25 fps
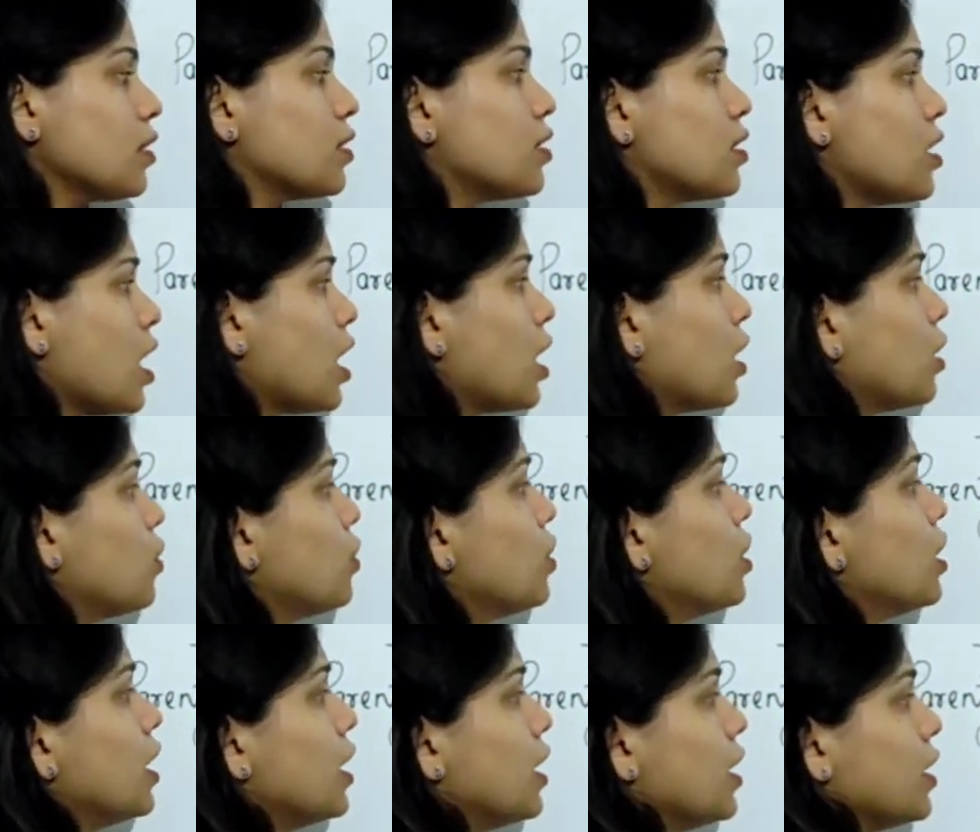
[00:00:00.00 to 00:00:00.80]

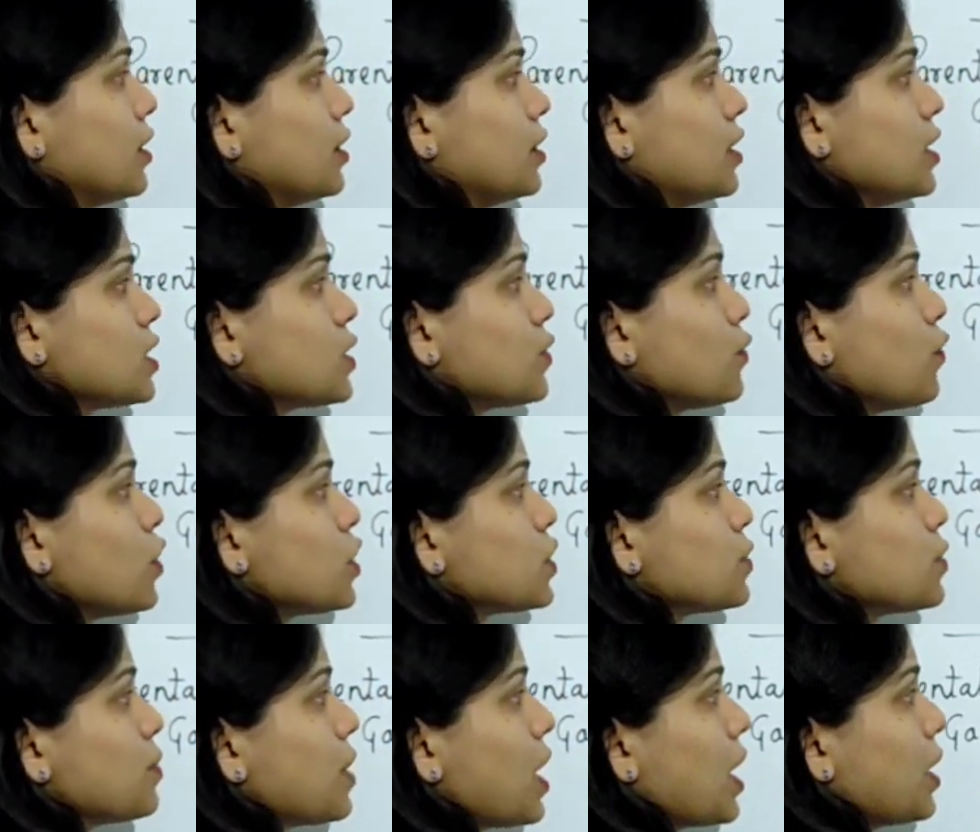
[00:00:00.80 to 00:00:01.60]
Now this
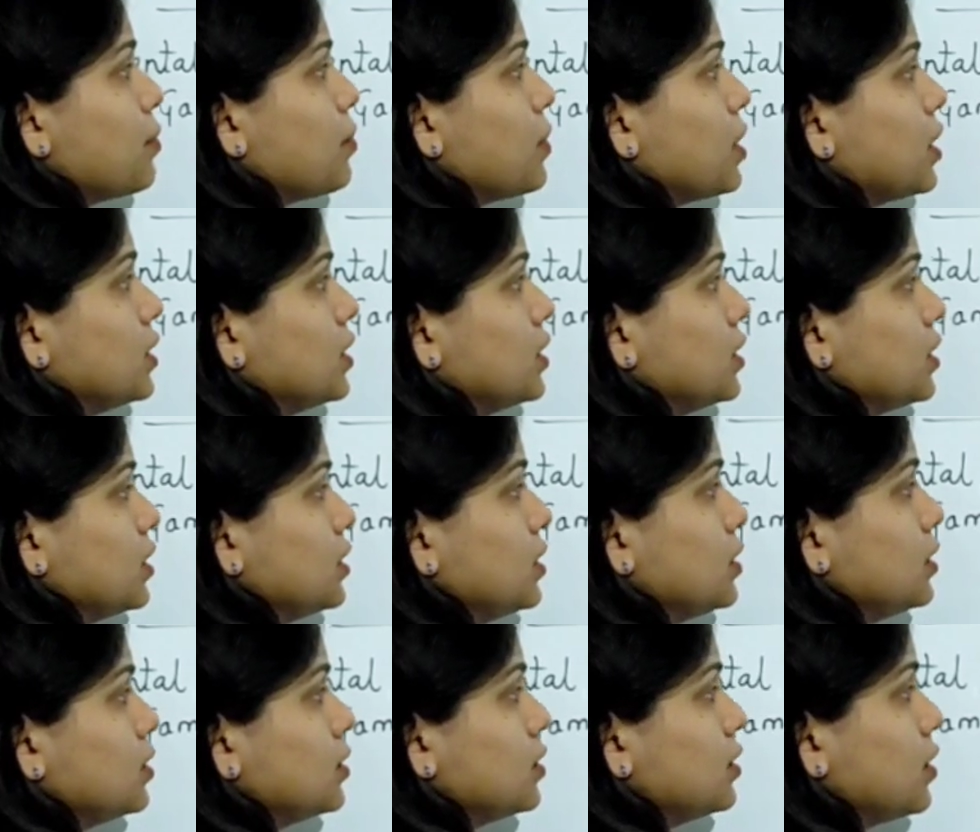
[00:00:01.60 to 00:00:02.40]
was my
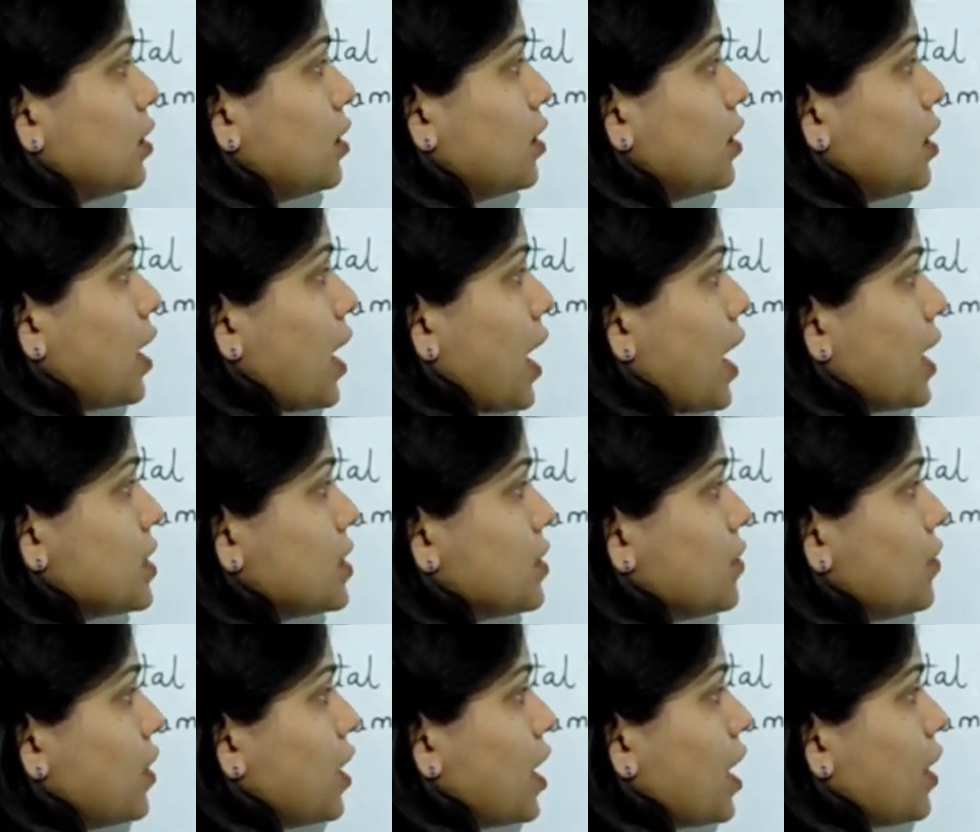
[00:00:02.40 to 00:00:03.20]
mother
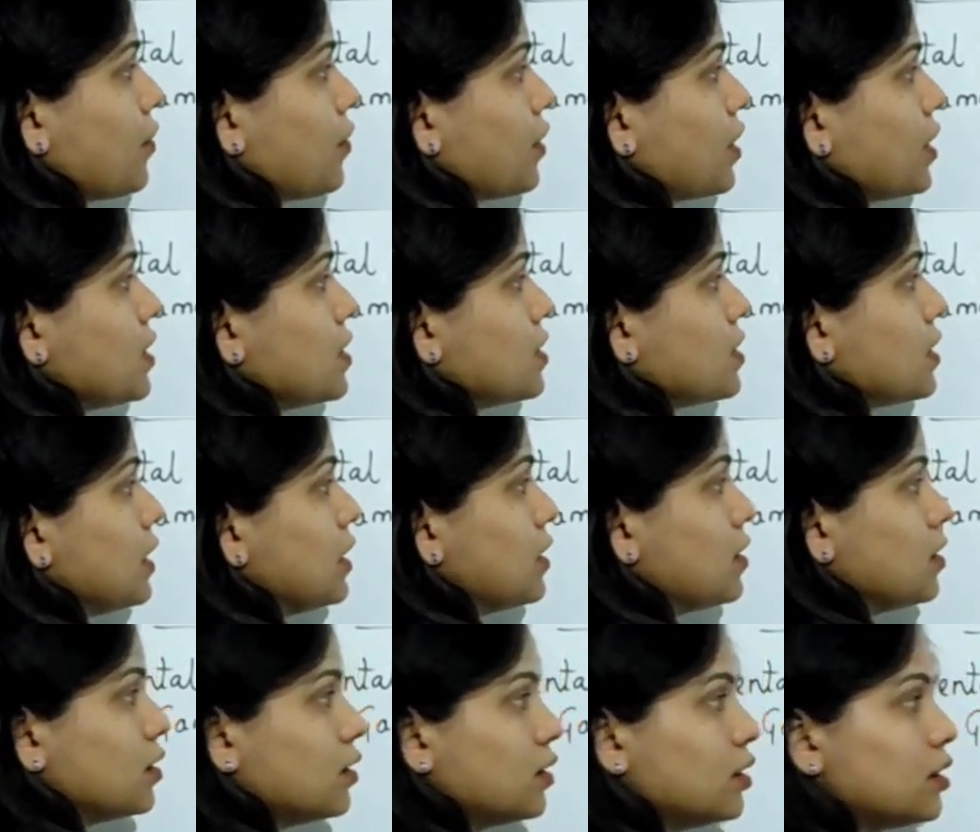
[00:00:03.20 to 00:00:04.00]
as we have
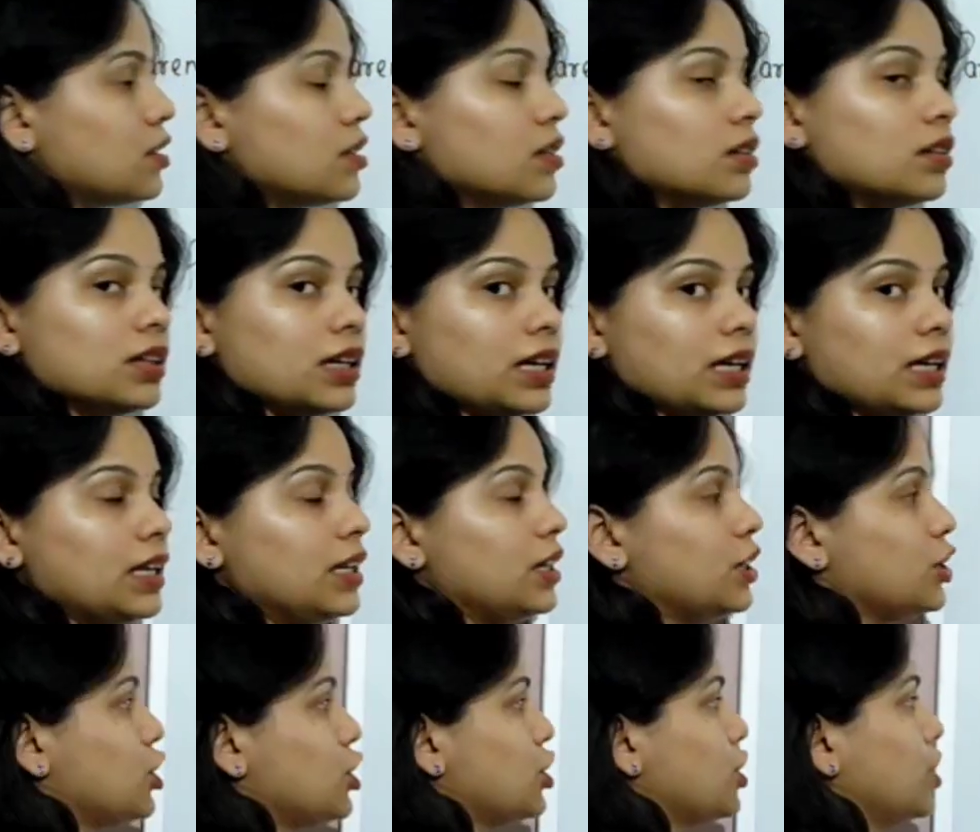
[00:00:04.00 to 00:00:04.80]
considered
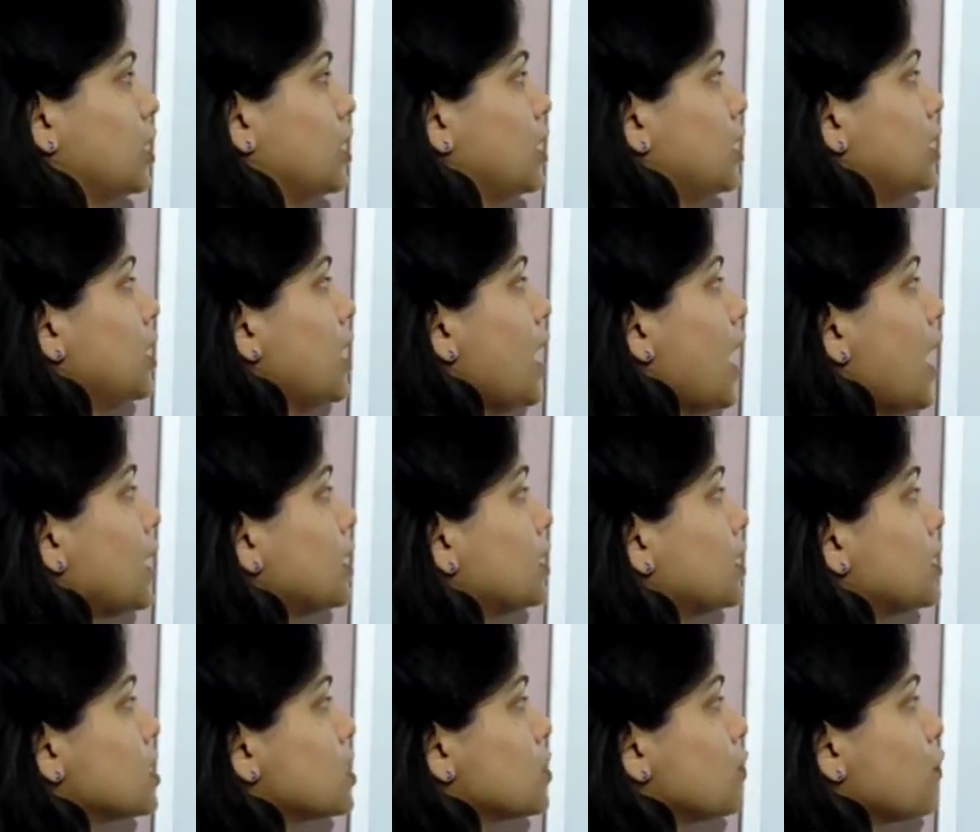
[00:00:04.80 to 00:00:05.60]
initially,
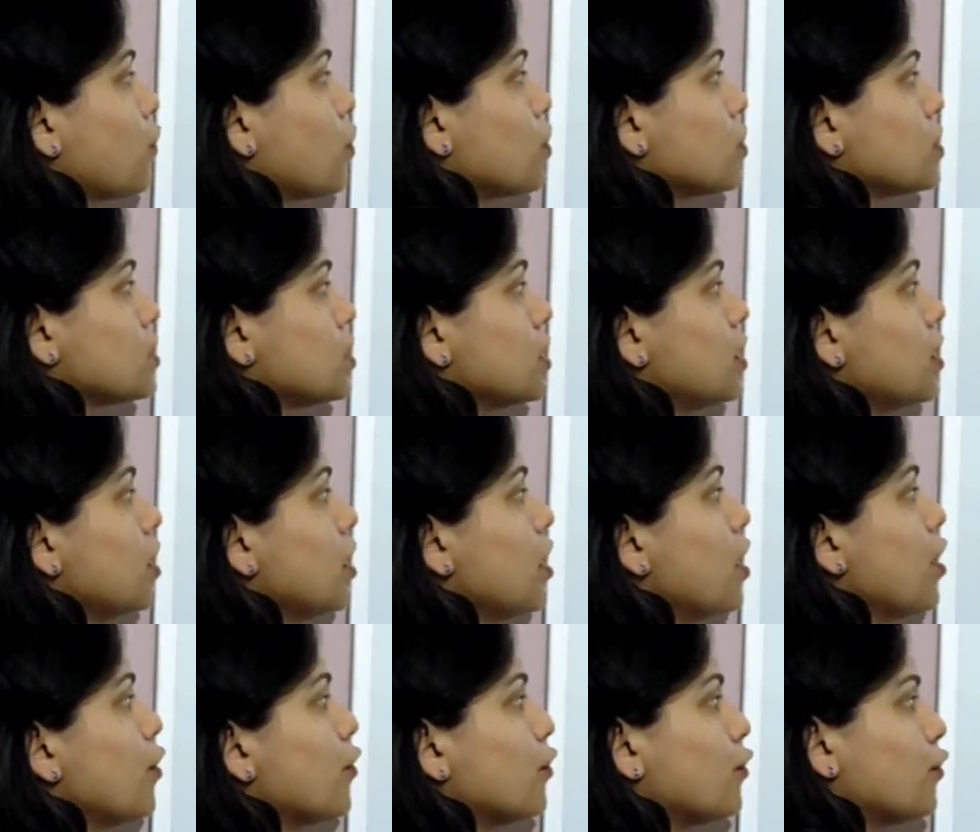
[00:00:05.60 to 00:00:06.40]
and this was
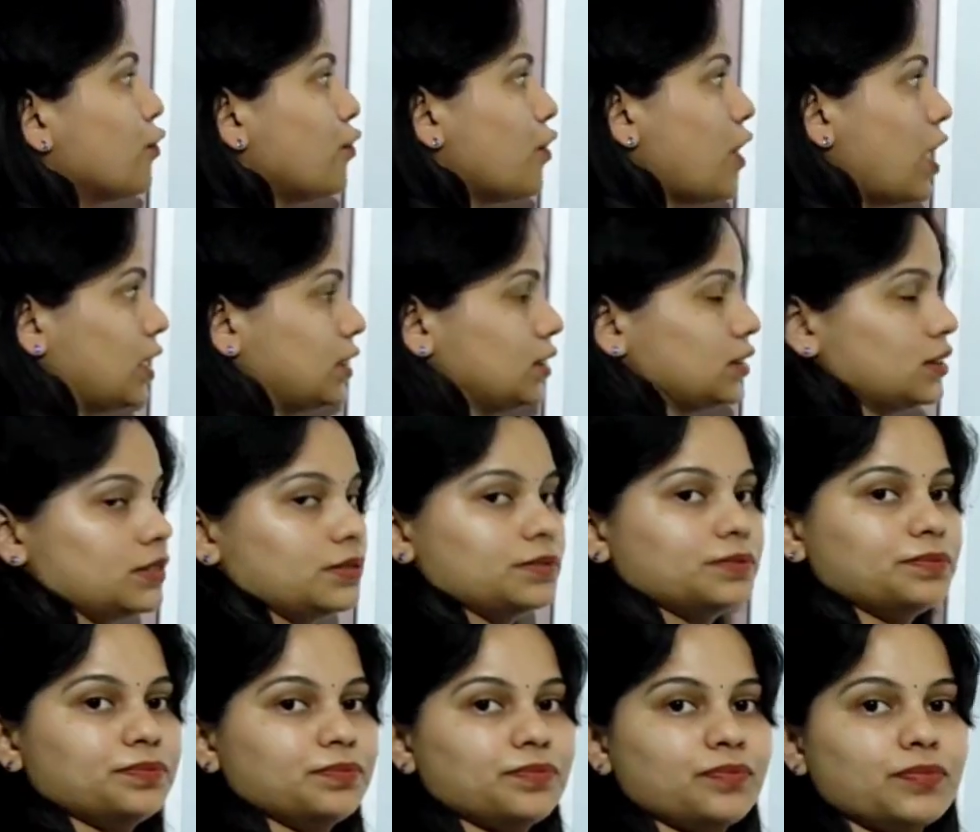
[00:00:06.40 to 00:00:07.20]
the father,
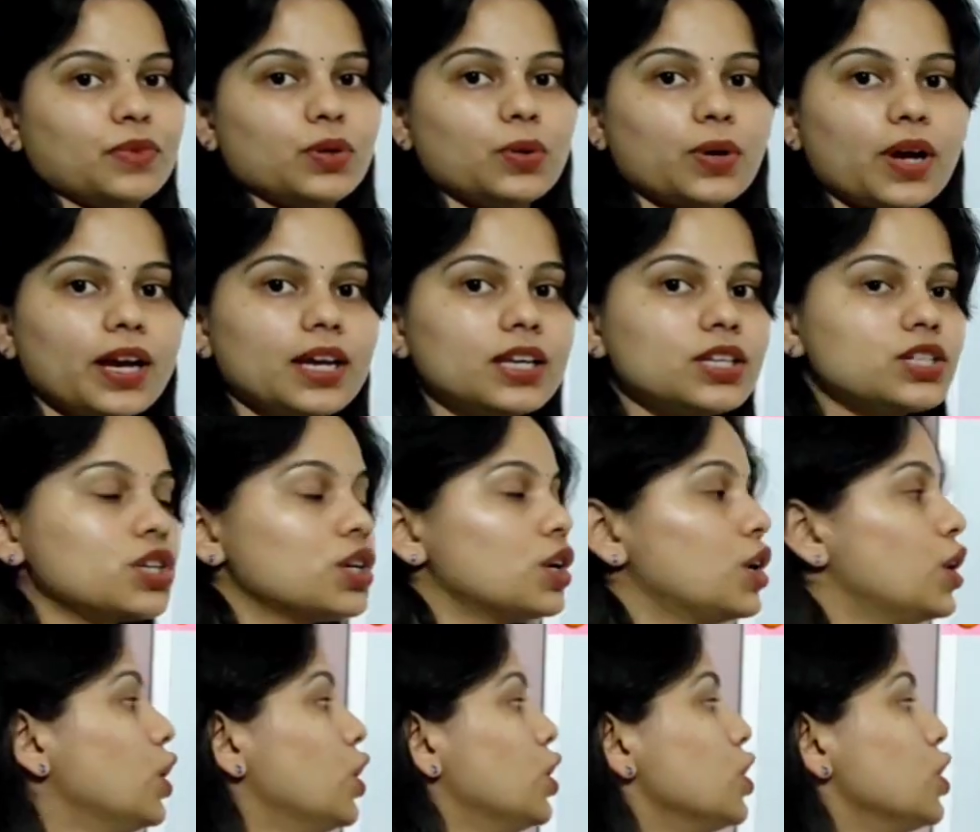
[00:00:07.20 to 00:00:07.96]
right?